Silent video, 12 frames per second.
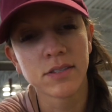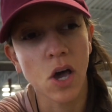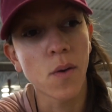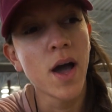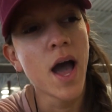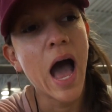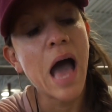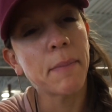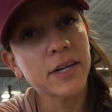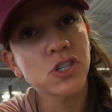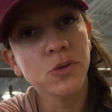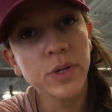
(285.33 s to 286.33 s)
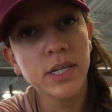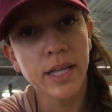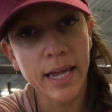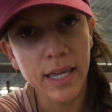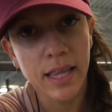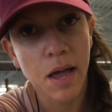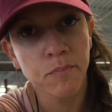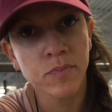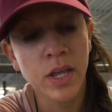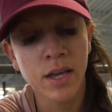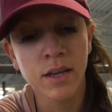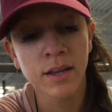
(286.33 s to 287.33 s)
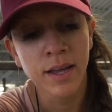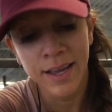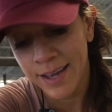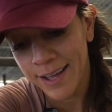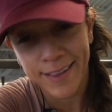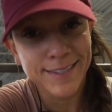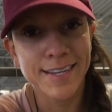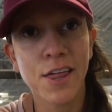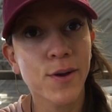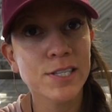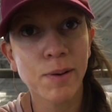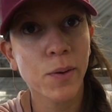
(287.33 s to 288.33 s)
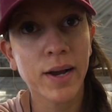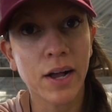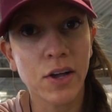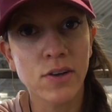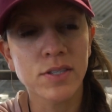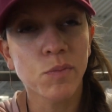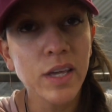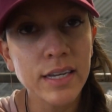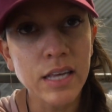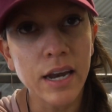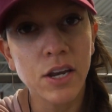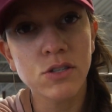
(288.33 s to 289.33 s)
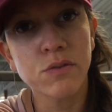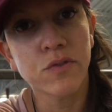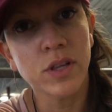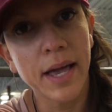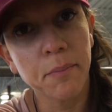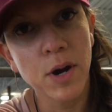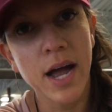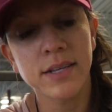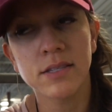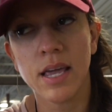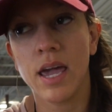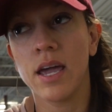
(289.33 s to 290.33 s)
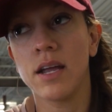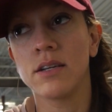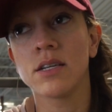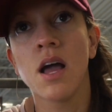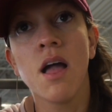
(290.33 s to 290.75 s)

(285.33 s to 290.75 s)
So I'm actually really liking them. See how the next my workout goes. I'm really excited to use them for leg press and